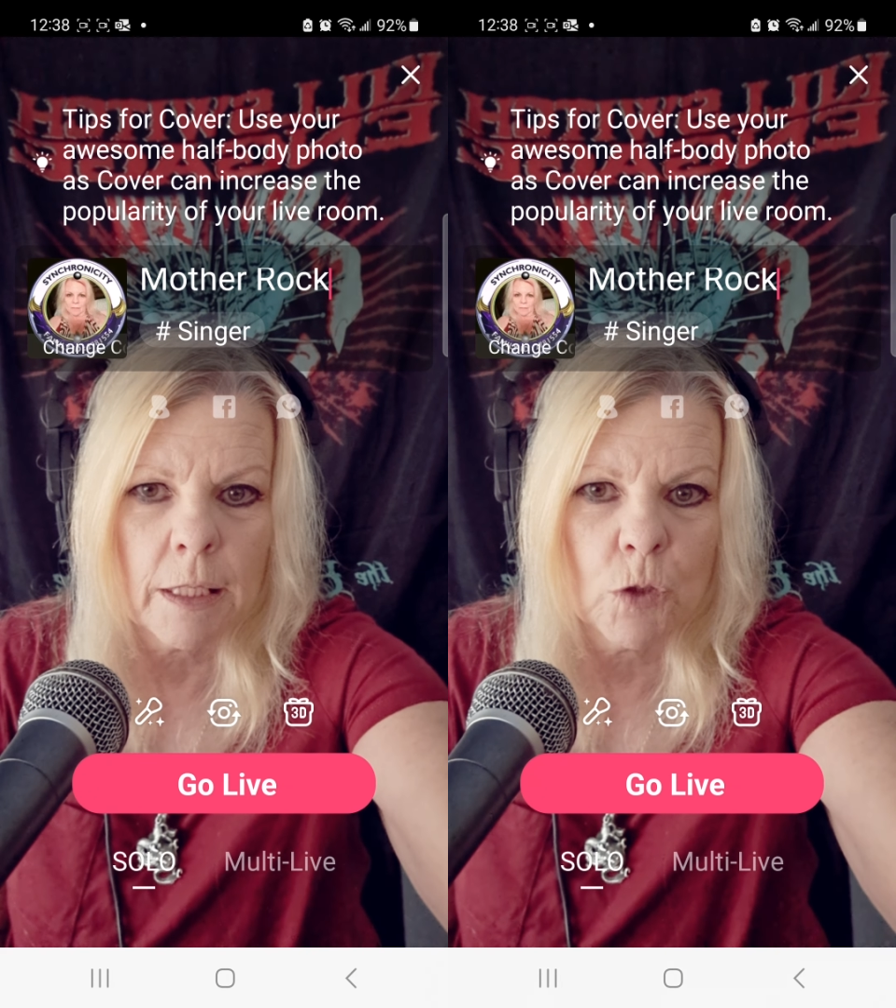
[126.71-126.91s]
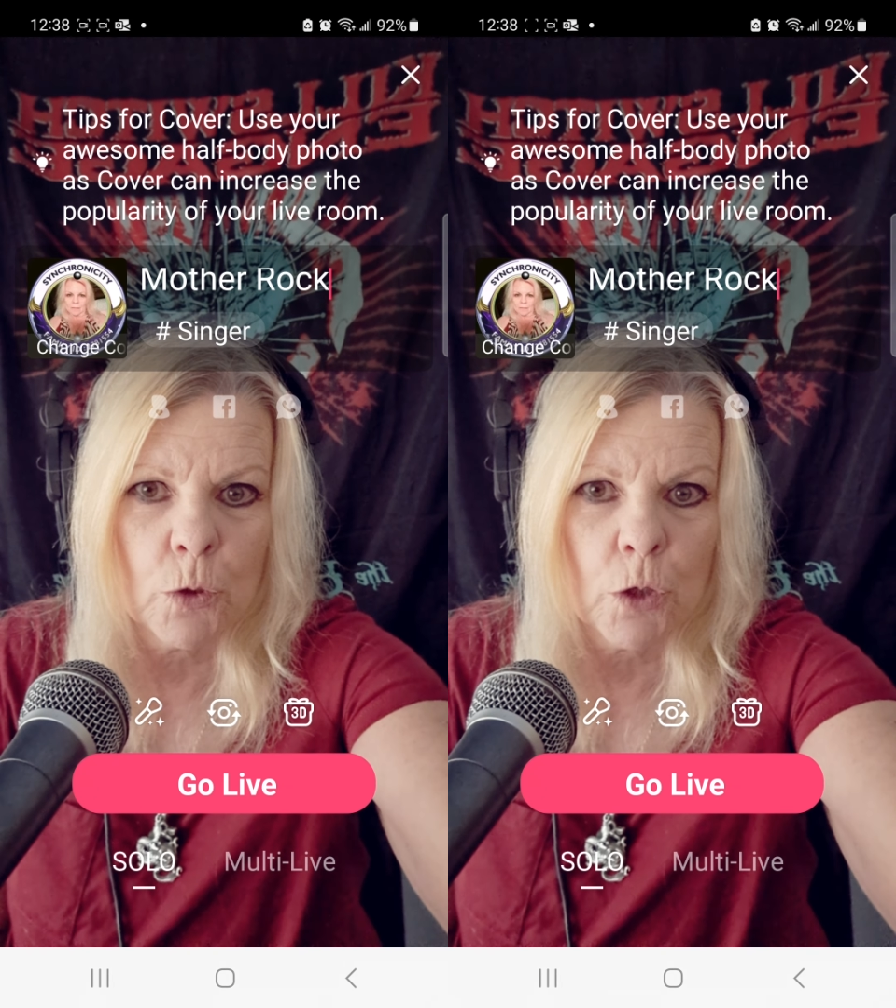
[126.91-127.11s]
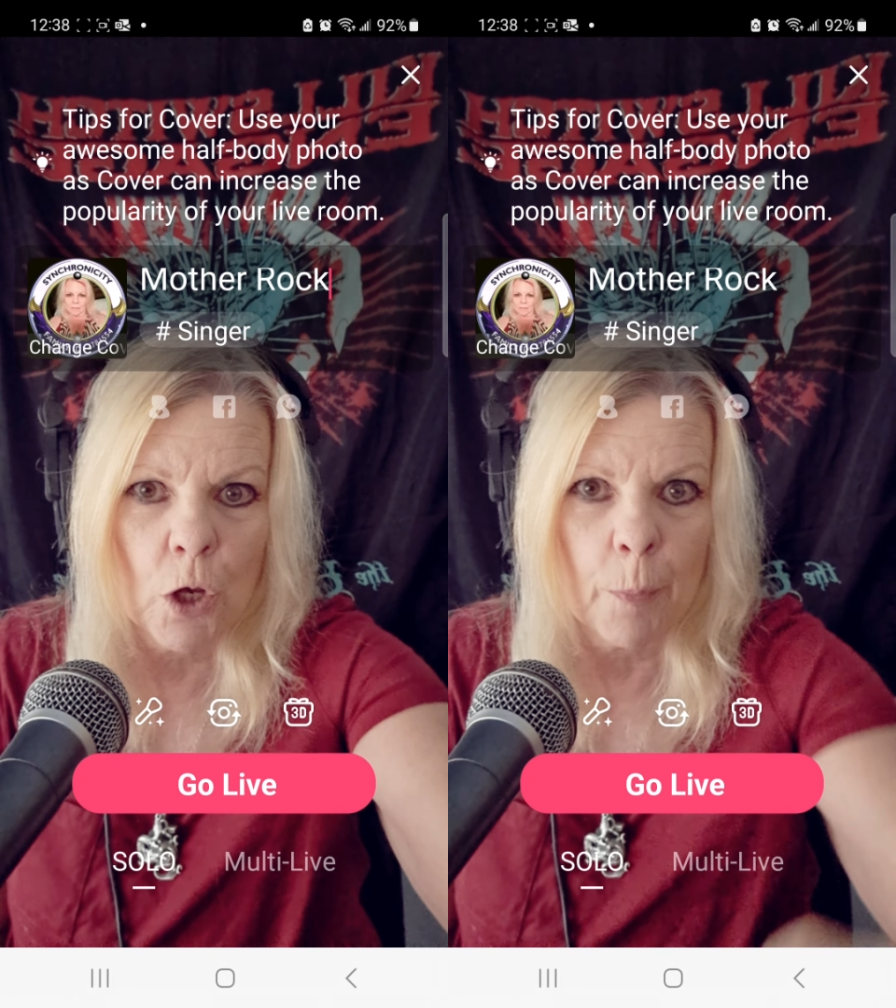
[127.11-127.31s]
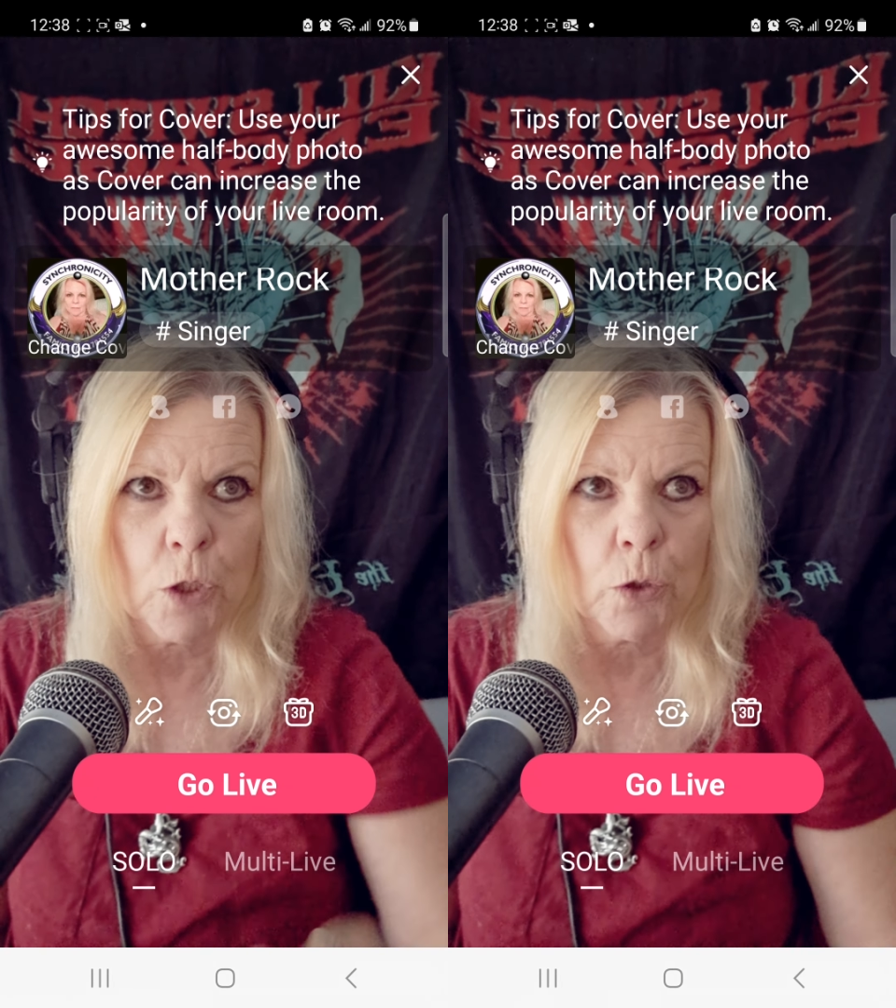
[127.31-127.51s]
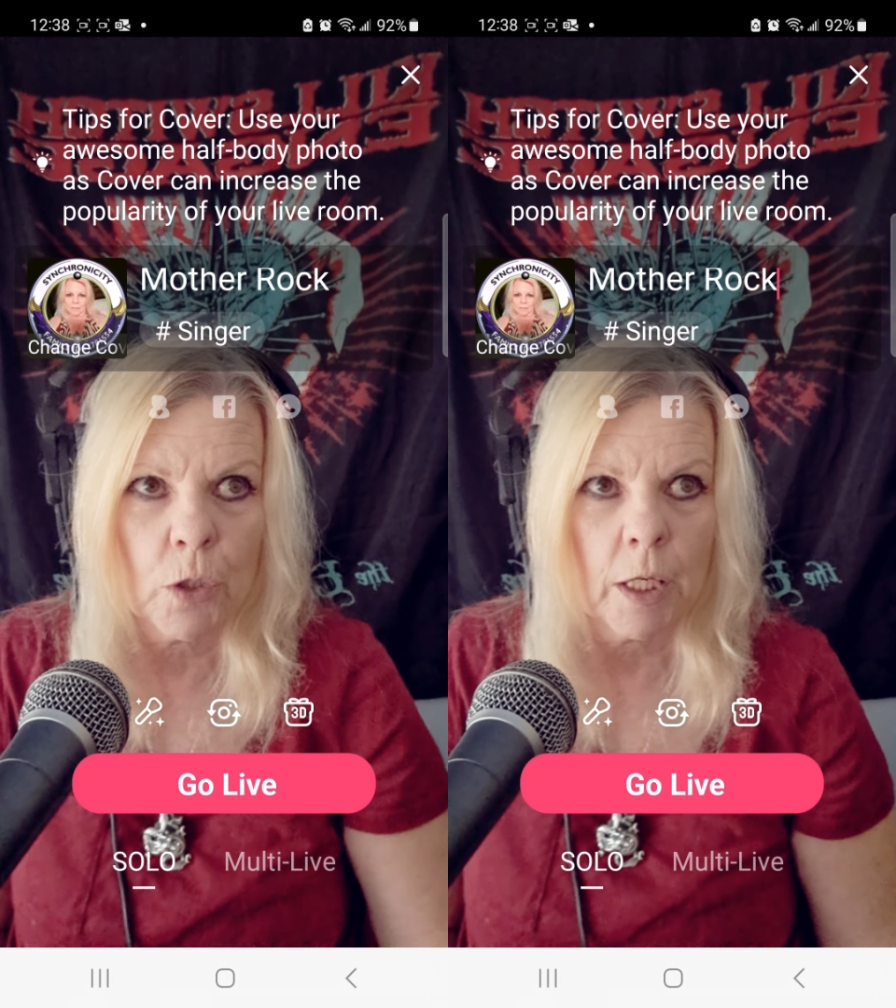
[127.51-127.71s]
you the
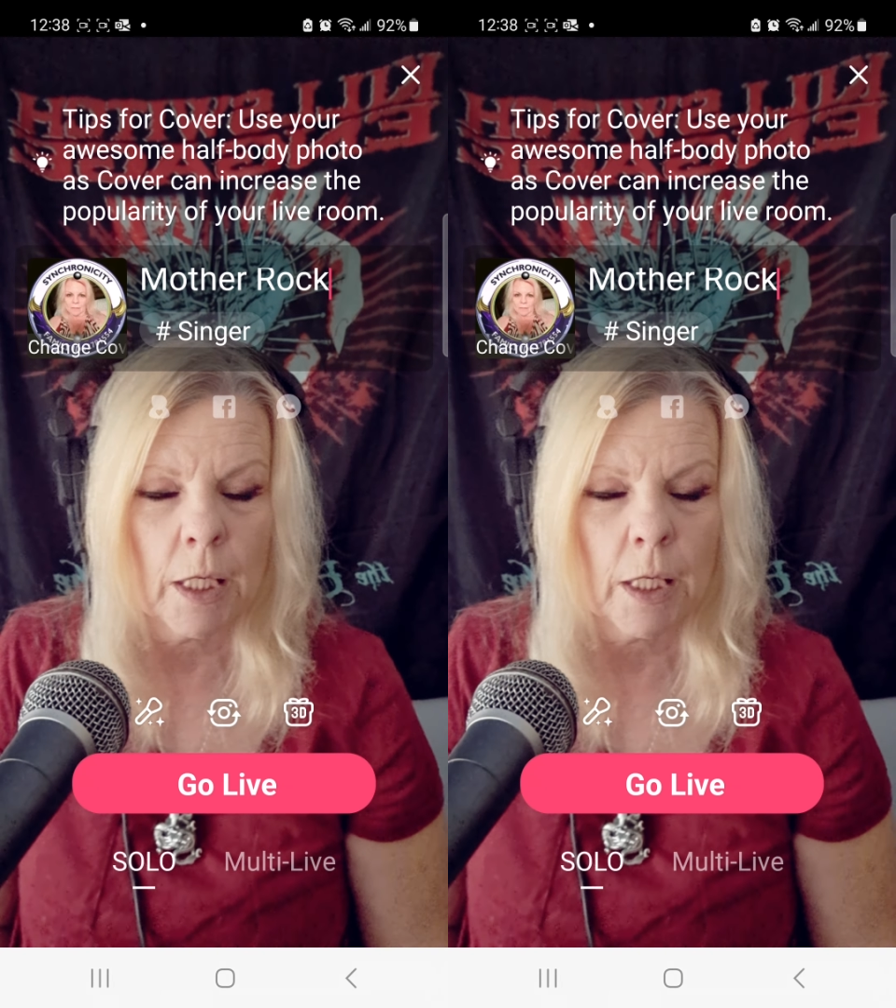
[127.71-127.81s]
opportunity